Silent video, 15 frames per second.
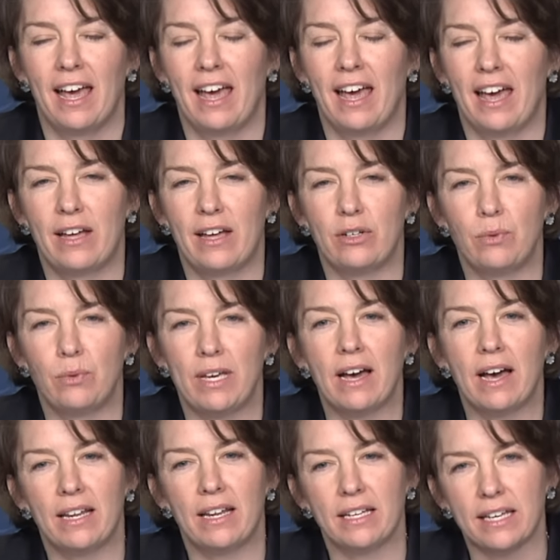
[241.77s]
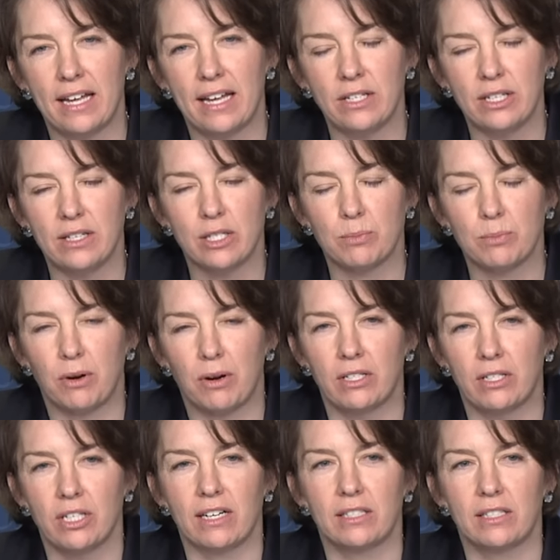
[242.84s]
And we got engaged in this
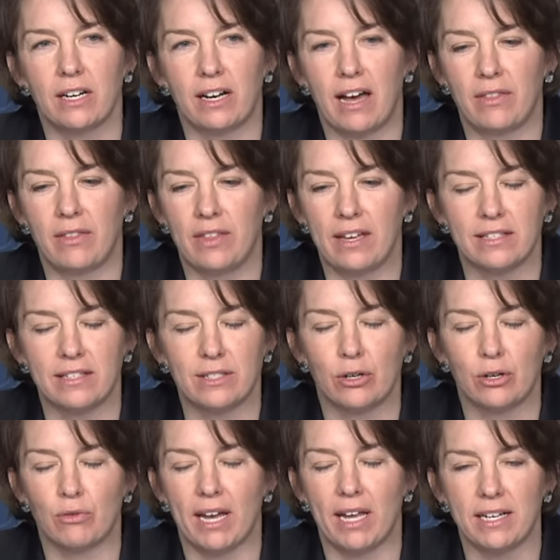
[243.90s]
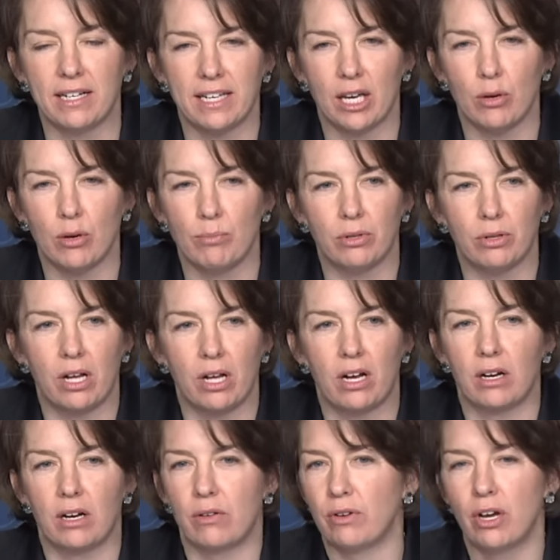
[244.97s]
project. Uh, I think it's a great example
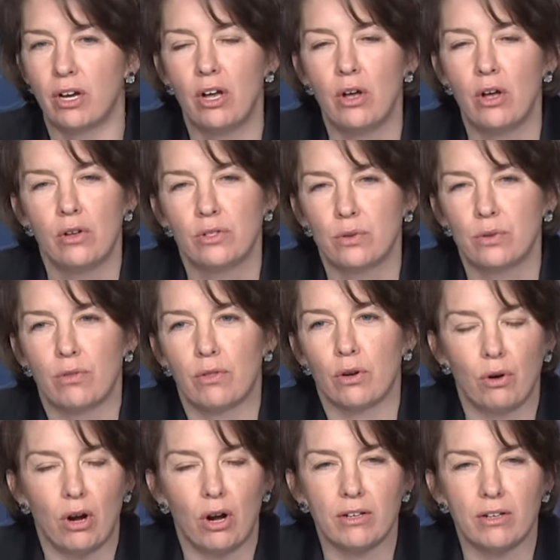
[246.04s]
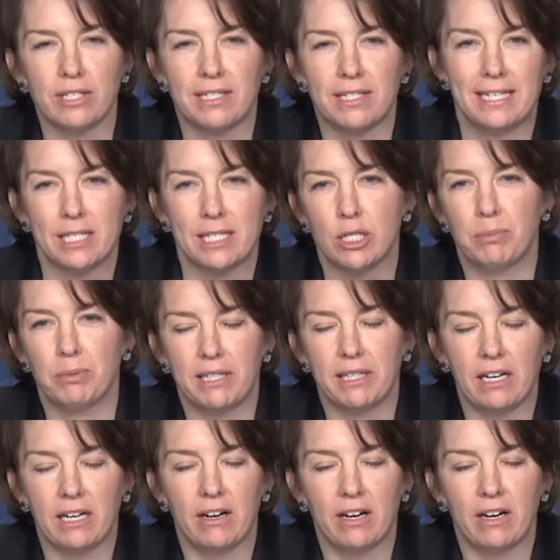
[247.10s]
of sort of the
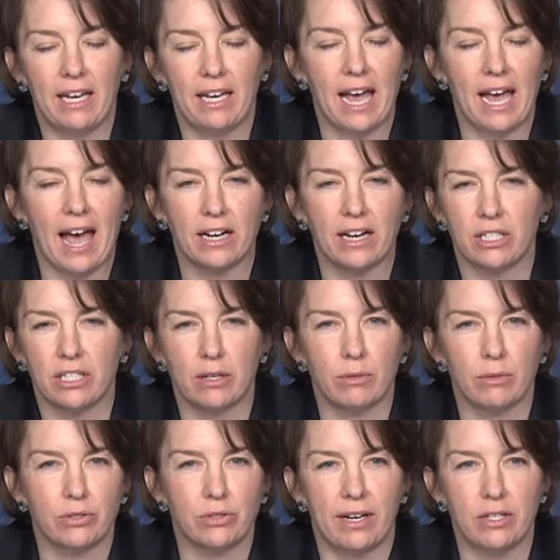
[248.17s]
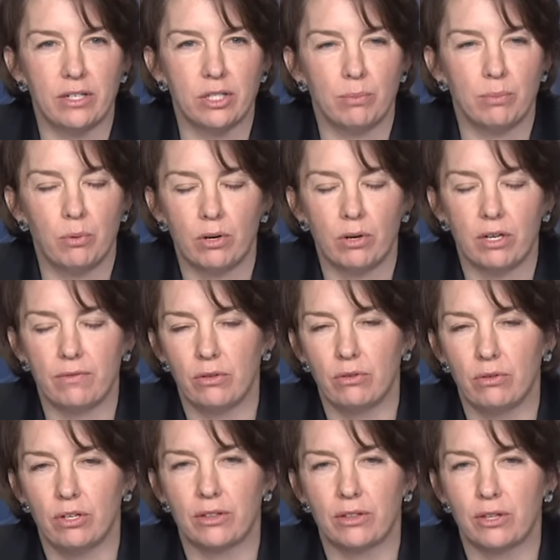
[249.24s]
cross-disciplinary action that we're trying to support. If you
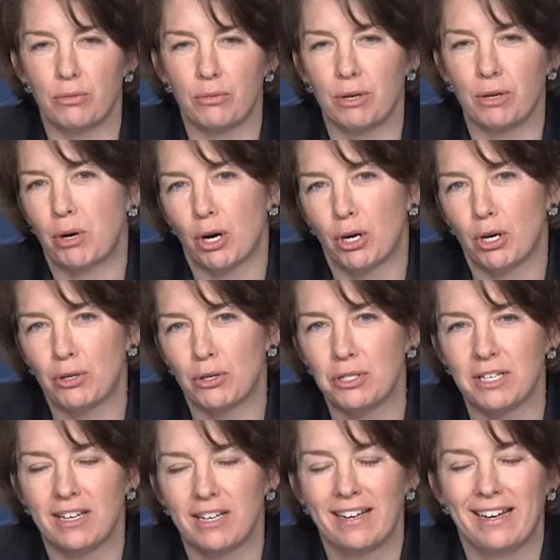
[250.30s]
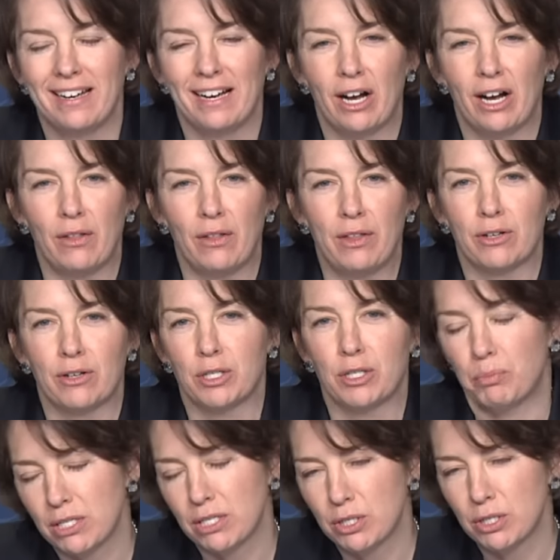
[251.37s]
look at the three partners, uh, there's a
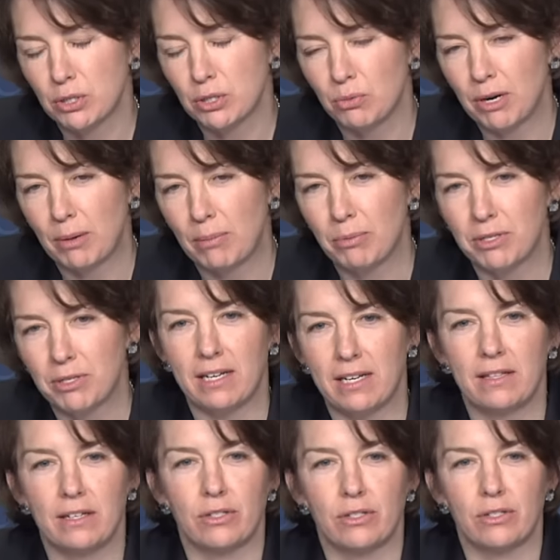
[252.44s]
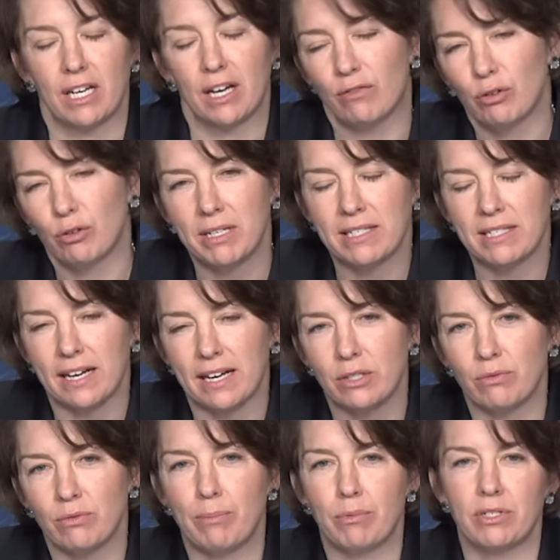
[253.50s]
business school representative, there's a government
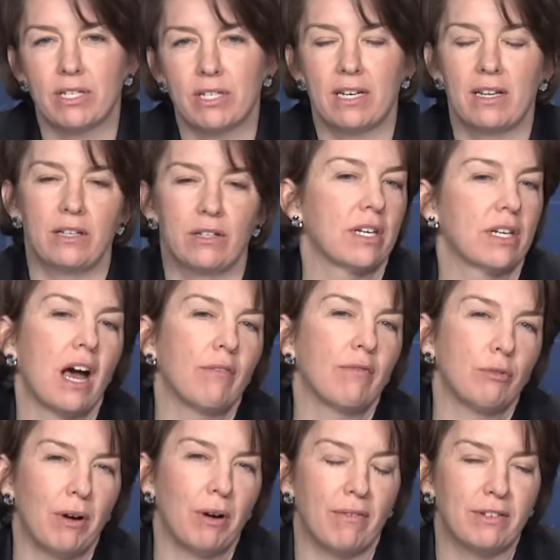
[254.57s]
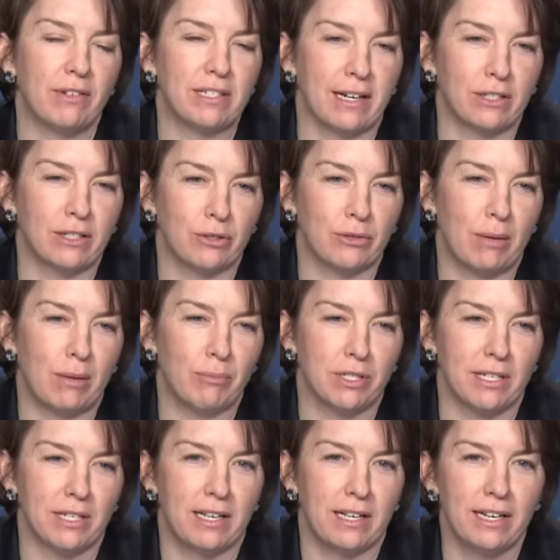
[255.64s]
sector representative, there's a not-for-profit sector
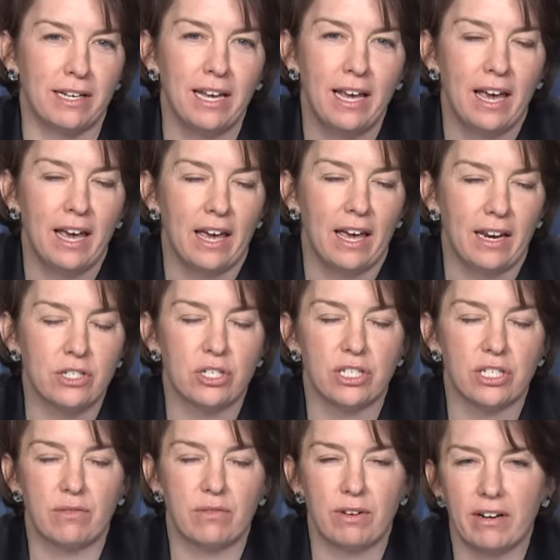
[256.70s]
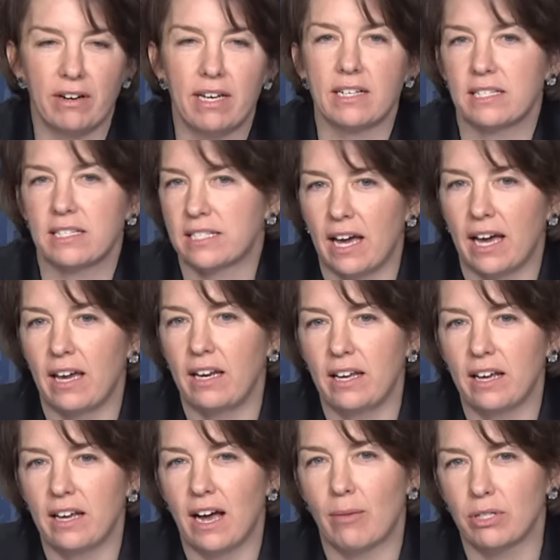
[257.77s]
representative, and it's just a very
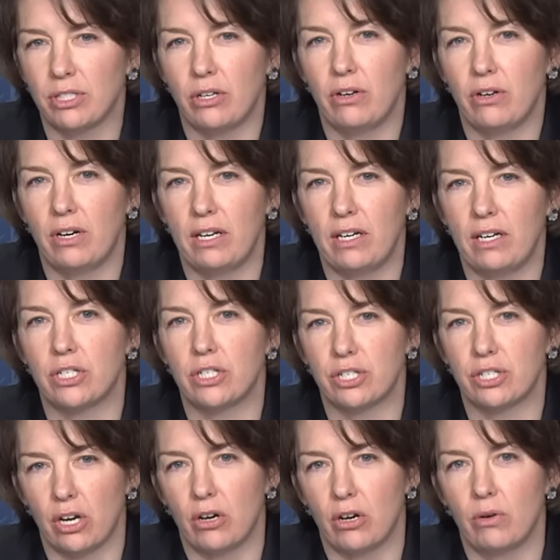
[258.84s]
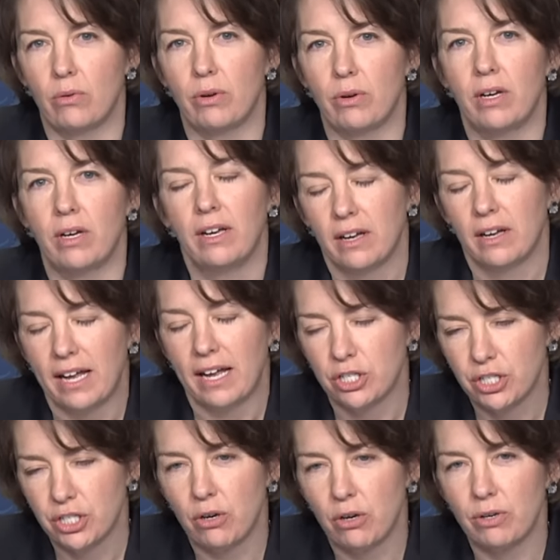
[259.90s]
exciting opportunity to show
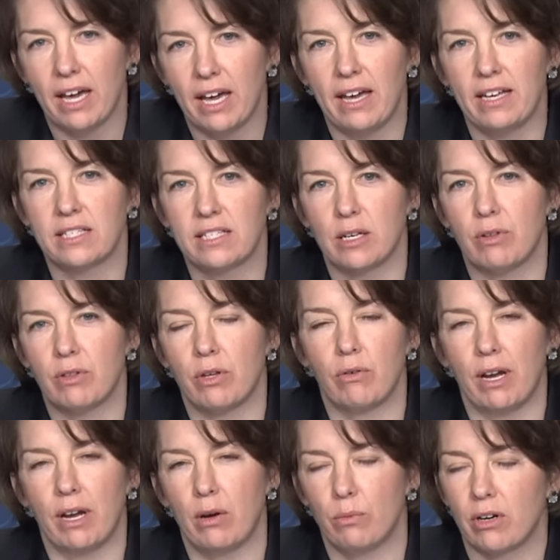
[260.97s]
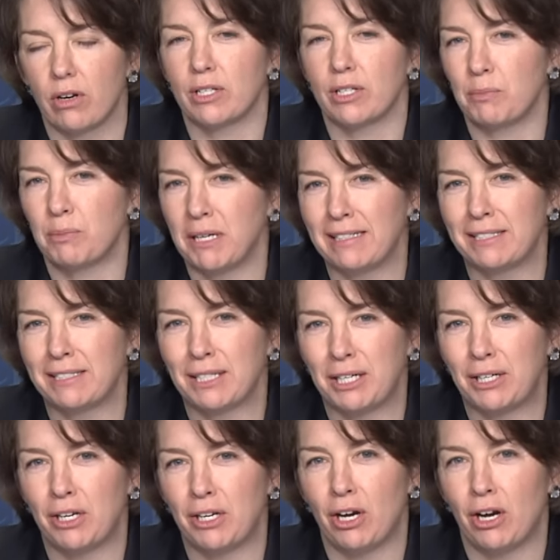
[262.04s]
and showcase some of the great work that's being
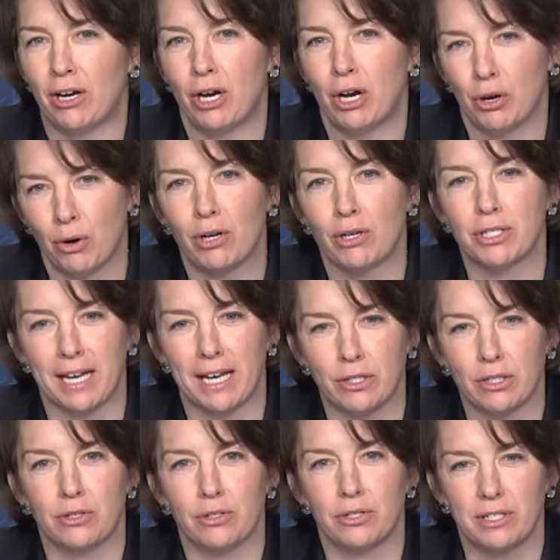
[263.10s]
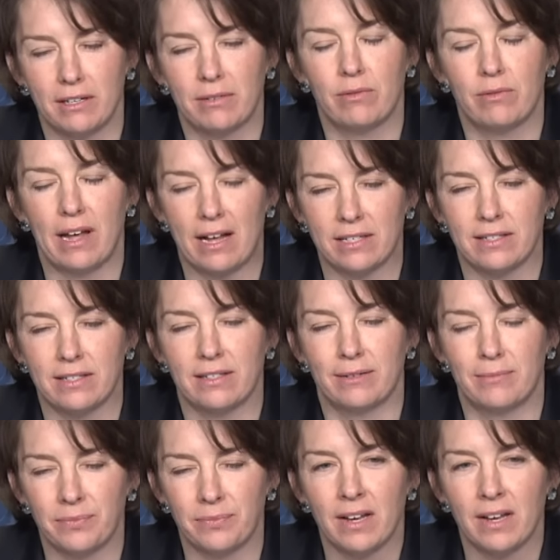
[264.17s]
done uh, across sectors. And as
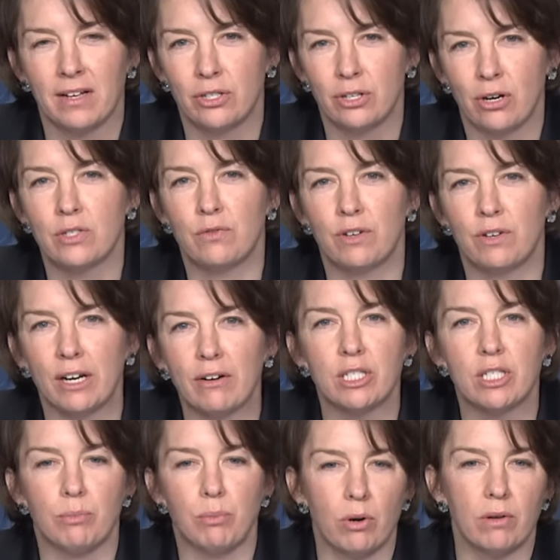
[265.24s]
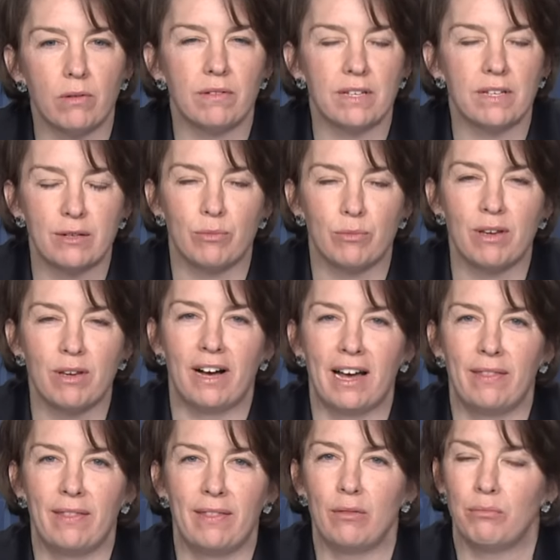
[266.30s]
um, Darden's very supportive of this, and we
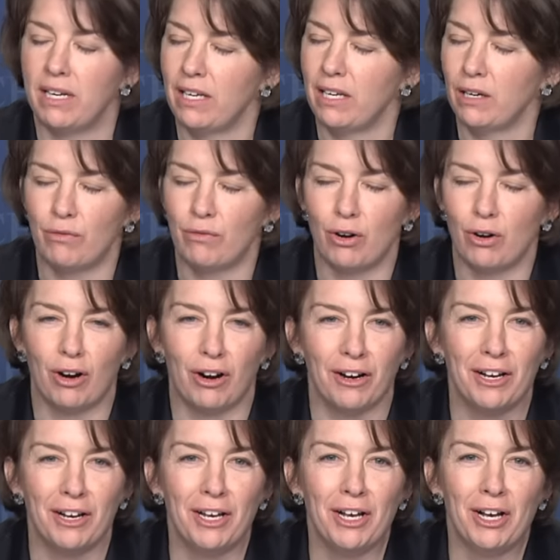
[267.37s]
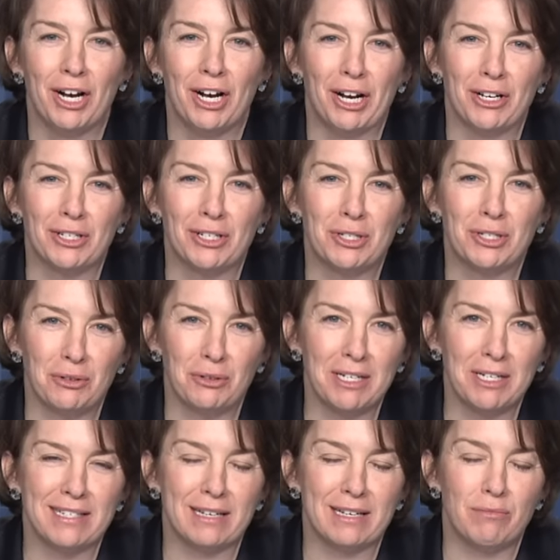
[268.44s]
find that many of our uh,
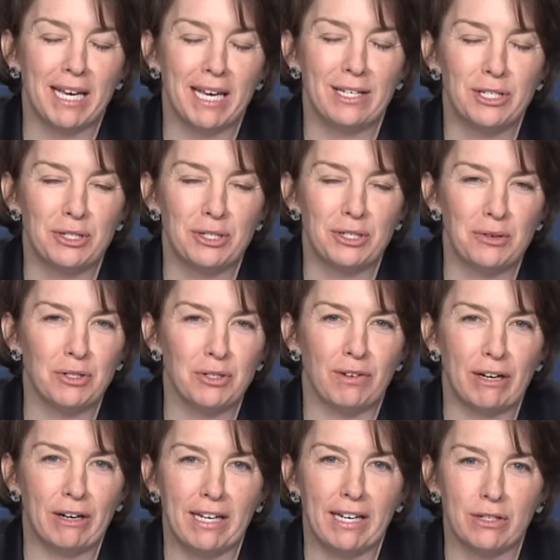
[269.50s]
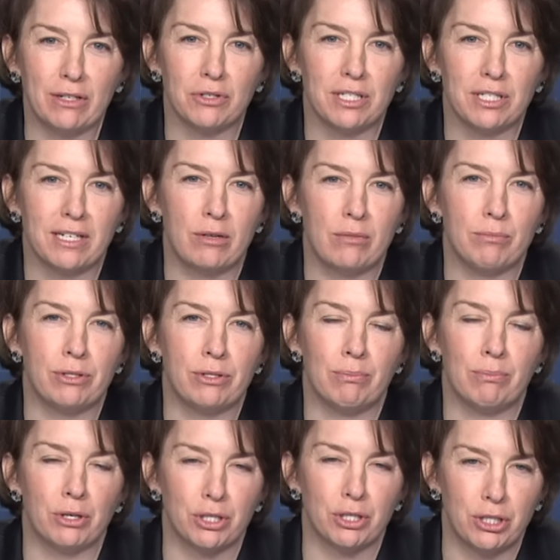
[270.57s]
students, MBA students, are very interested in
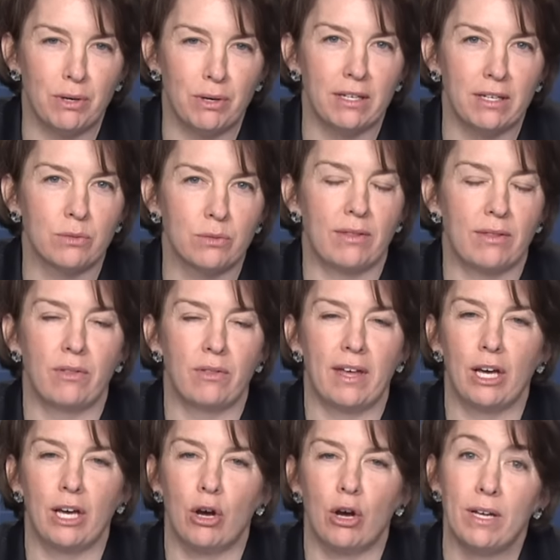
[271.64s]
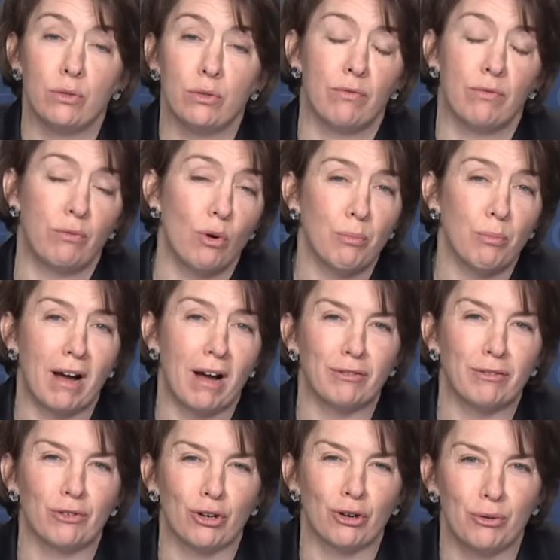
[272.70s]
pursuing this, whether they go into a
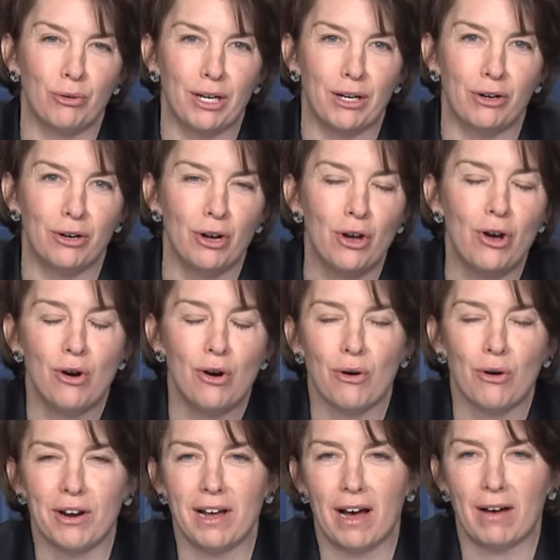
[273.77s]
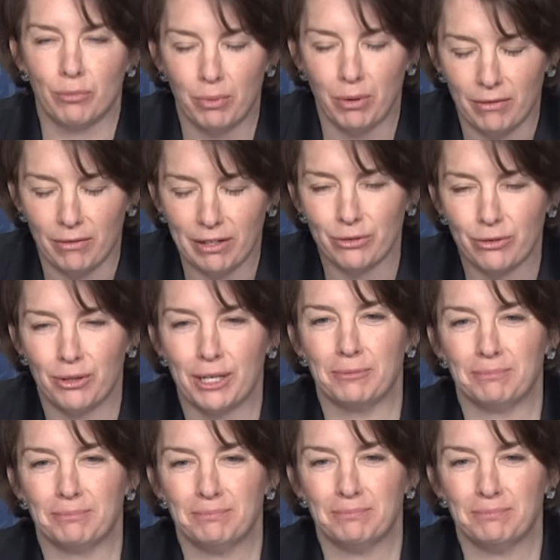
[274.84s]
for-profit career or a not-for-profit career.